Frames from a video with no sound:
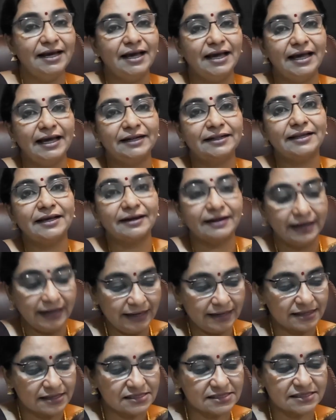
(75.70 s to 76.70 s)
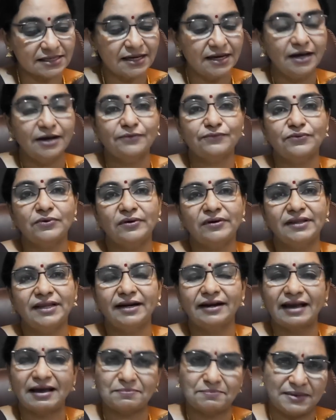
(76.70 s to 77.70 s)
And the red is for the
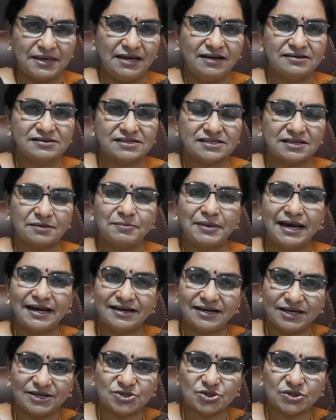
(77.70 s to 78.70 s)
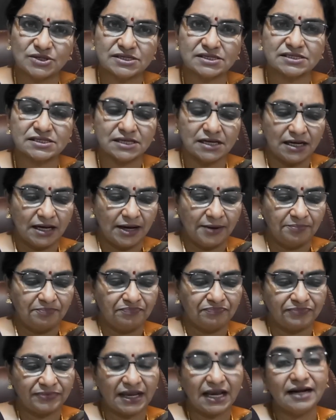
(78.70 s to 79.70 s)
napkins, the bandages,
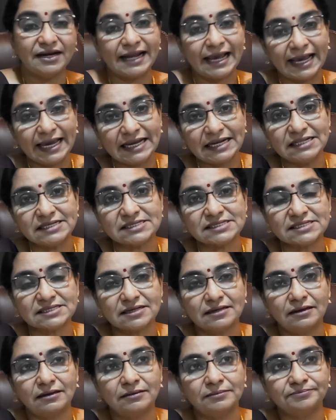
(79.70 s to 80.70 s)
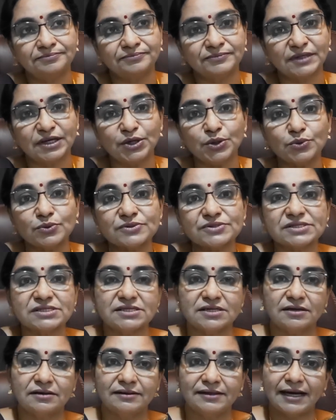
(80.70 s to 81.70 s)
nails, used
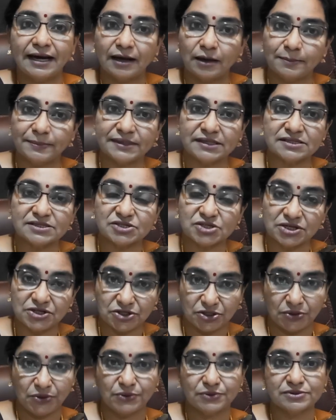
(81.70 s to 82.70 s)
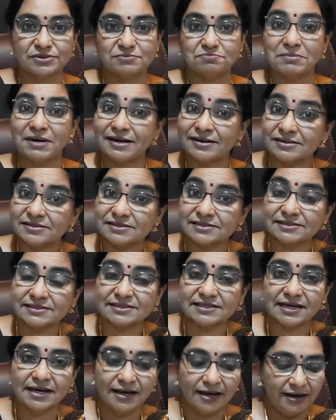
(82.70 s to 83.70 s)
diapers, tissues, masks,
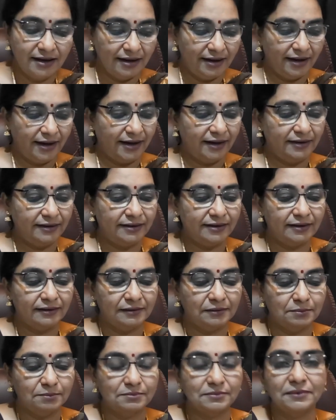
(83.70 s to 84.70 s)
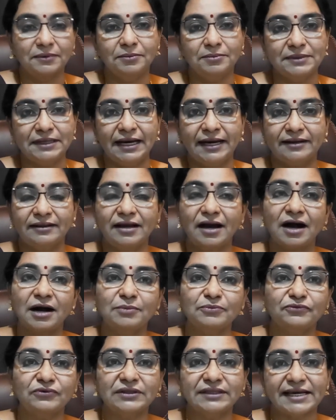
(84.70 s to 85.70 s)
and the
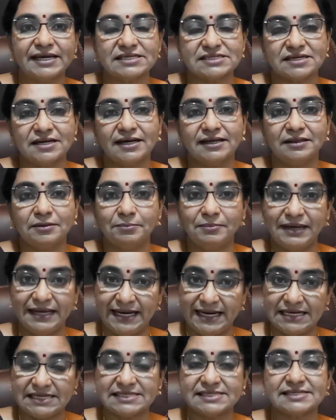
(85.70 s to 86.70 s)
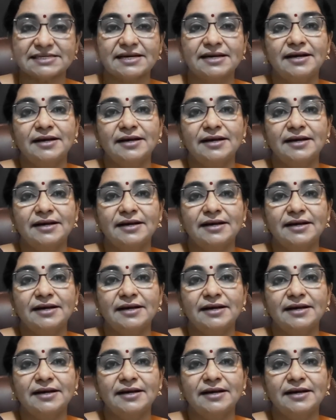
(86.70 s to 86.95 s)
harmful things like the blades,